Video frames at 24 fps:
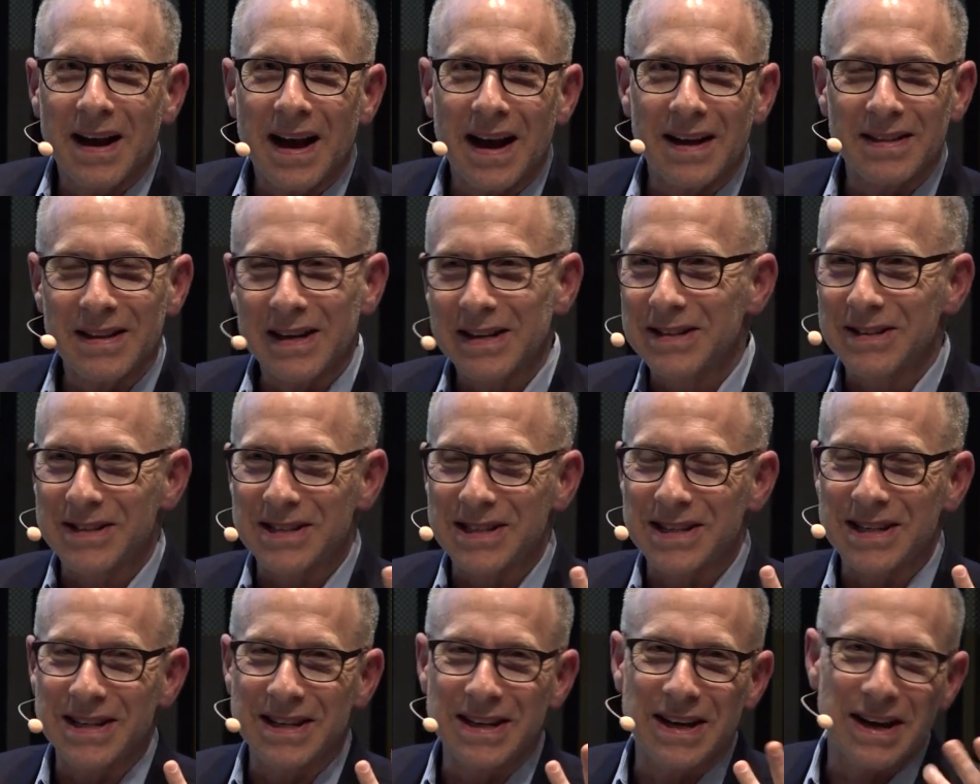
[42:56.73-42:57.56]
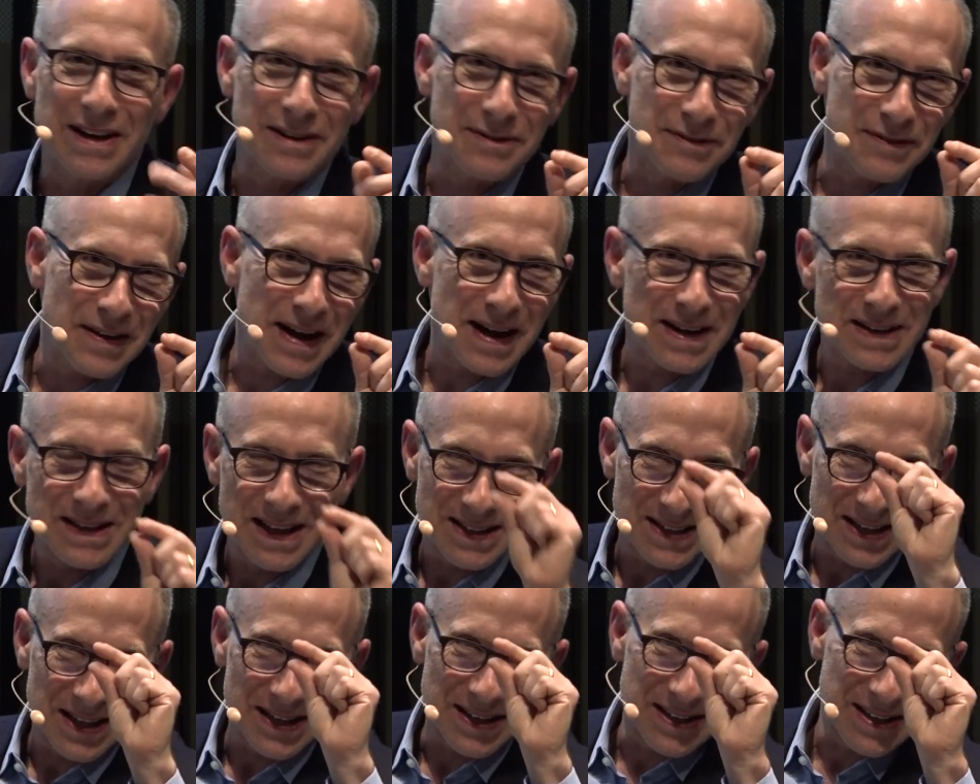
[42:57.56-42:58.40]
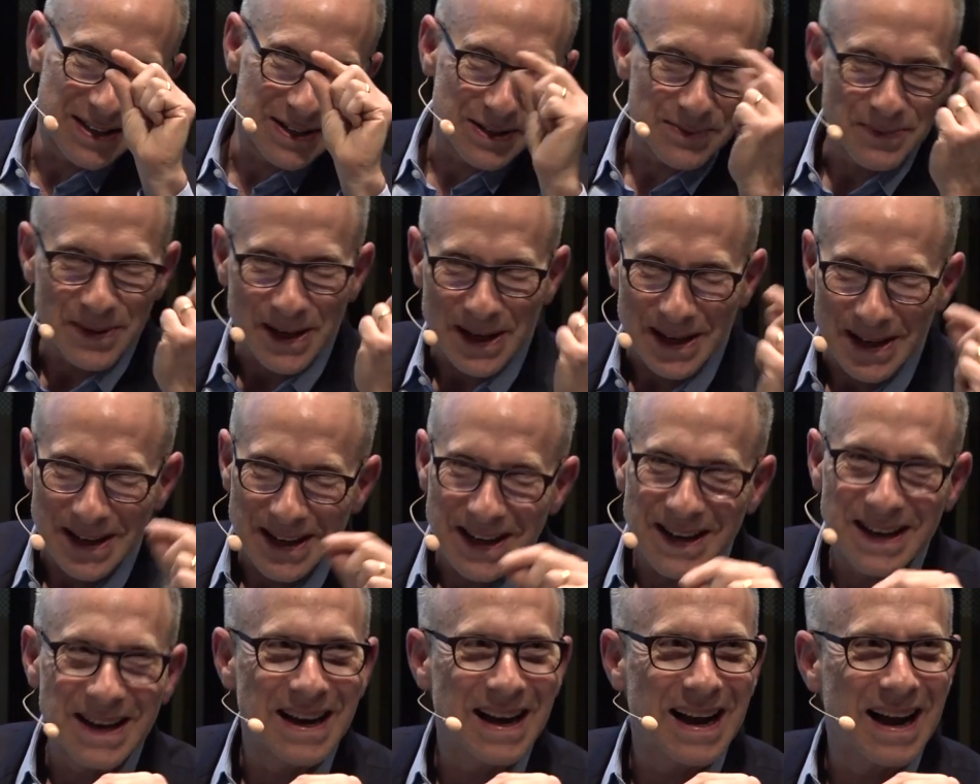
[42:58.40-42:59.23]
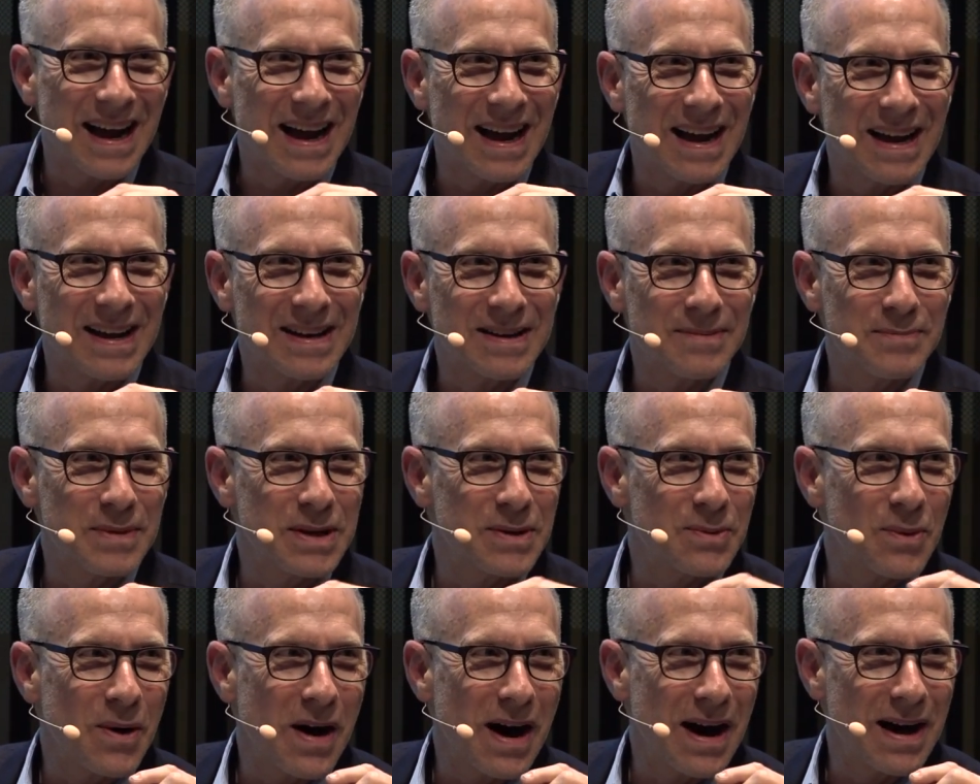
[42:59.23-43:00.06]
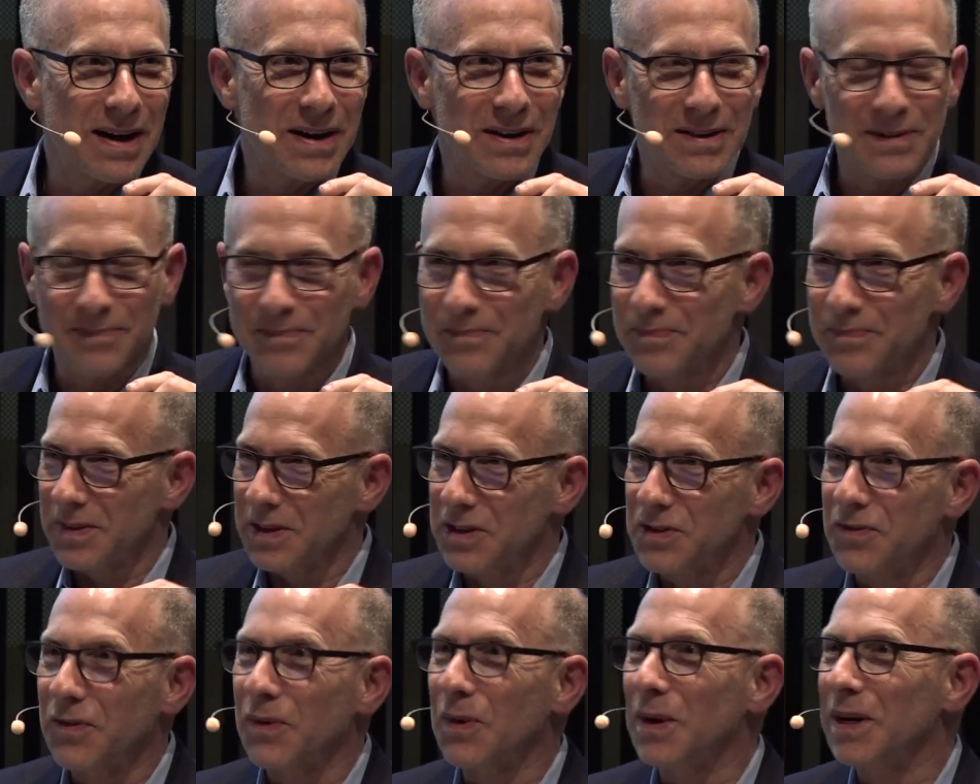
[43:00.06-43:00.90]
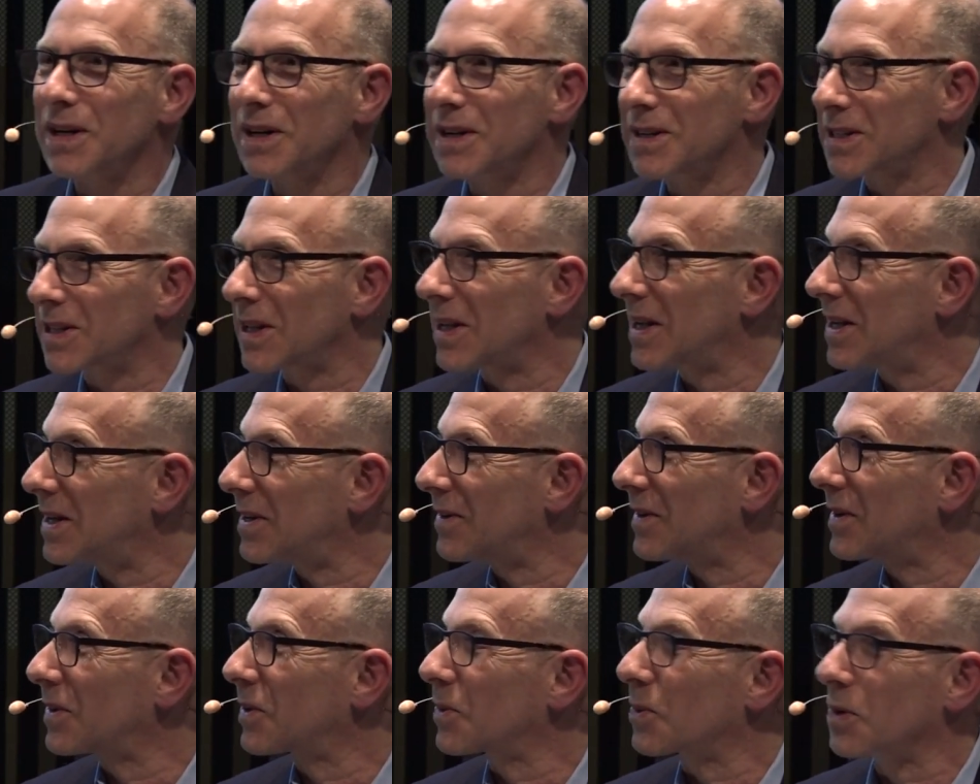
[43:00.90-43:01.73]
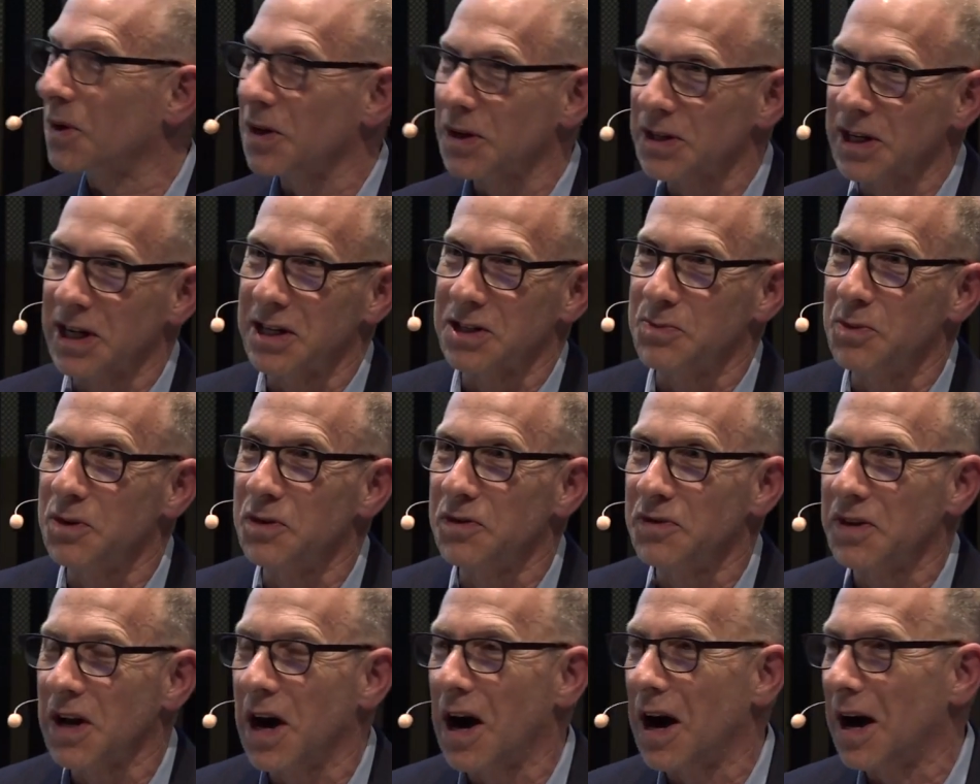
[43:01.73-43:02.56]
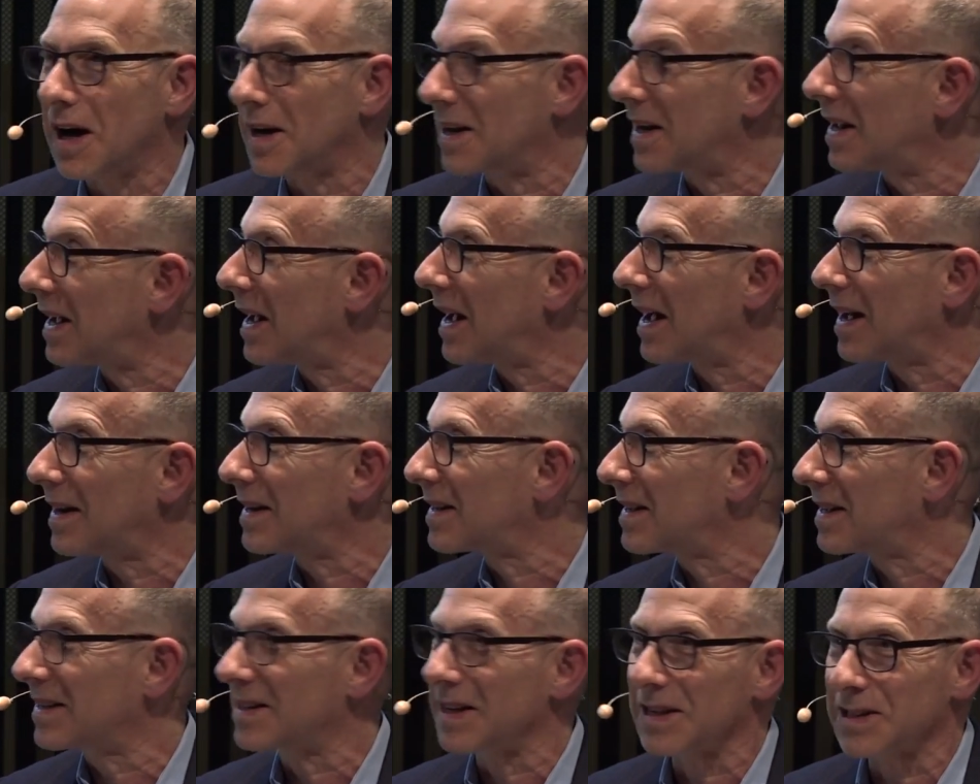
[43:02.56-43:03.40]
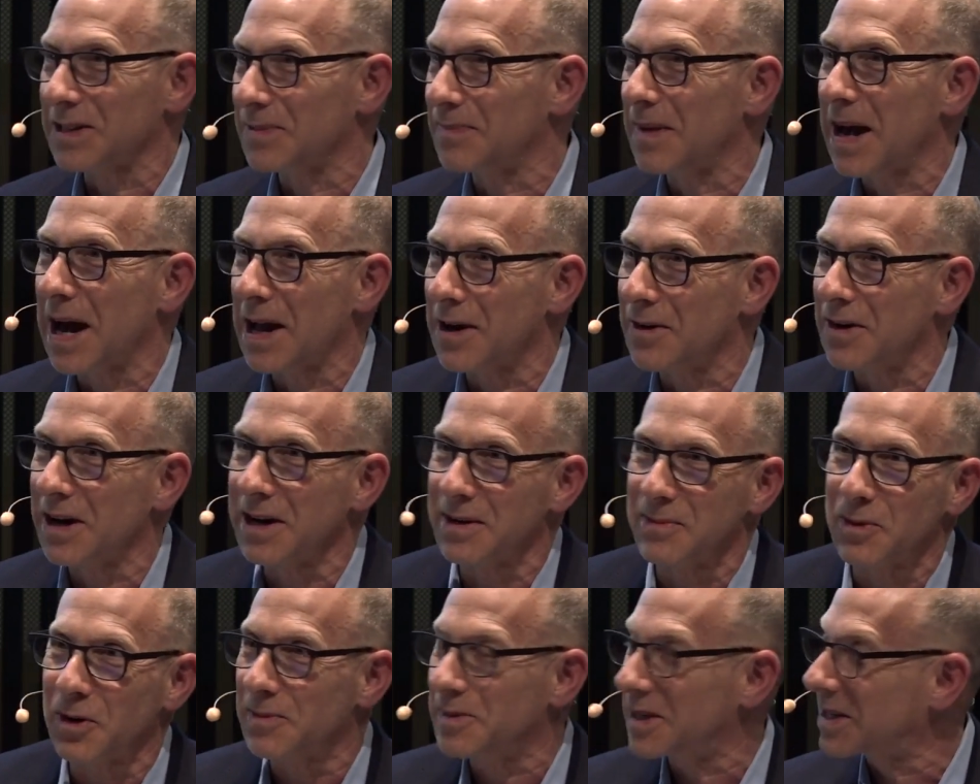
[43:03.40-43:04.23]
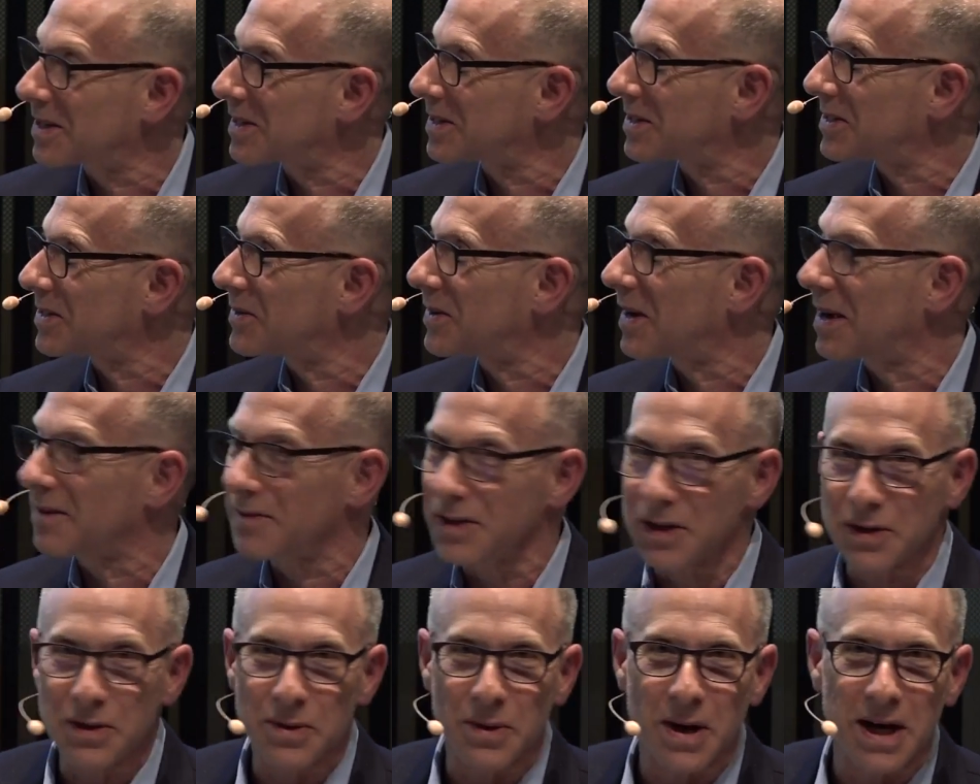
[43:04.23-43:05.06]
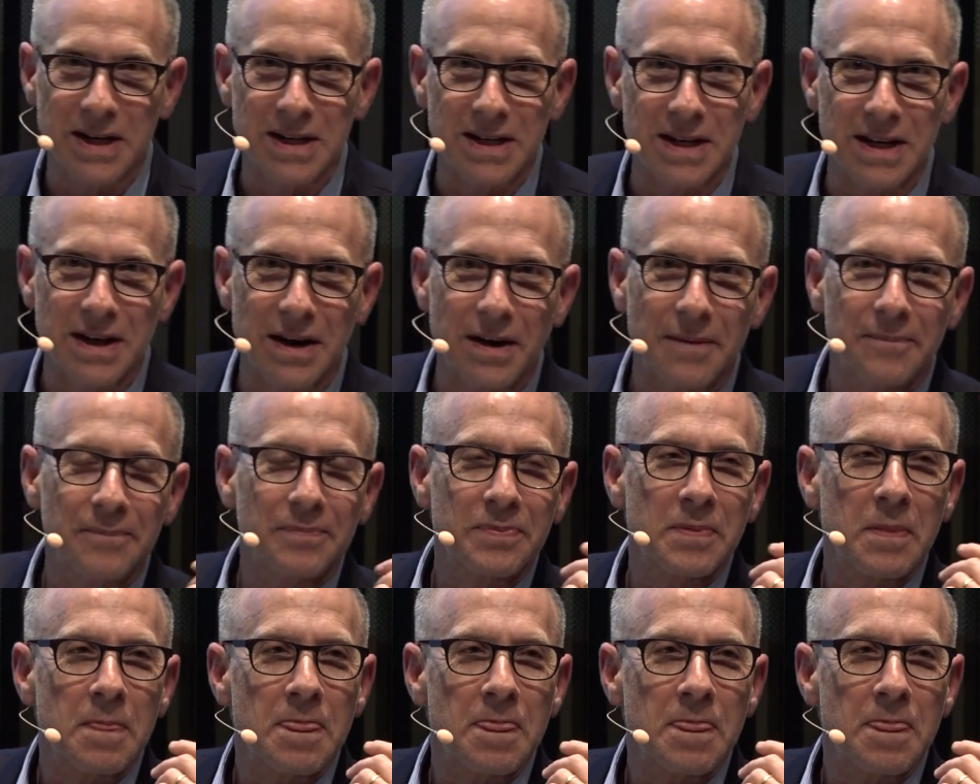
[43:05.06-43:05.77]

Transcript: And then you see an effect that's like this big. And meanwhile, it's four years later and the world has moved on and it doesn't matter anymore because you have a new idea.